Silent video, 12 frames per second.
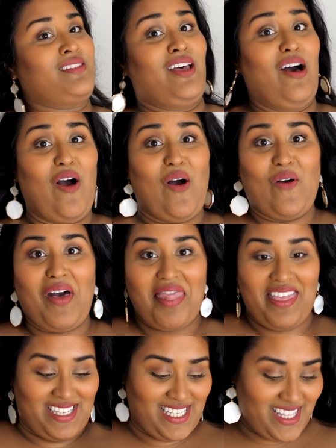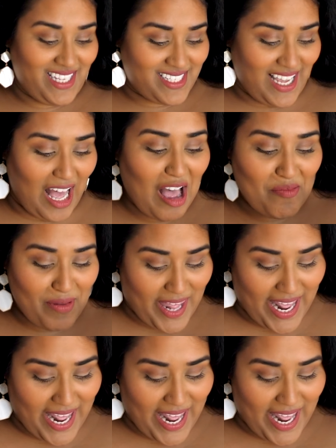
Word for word: So this is the top,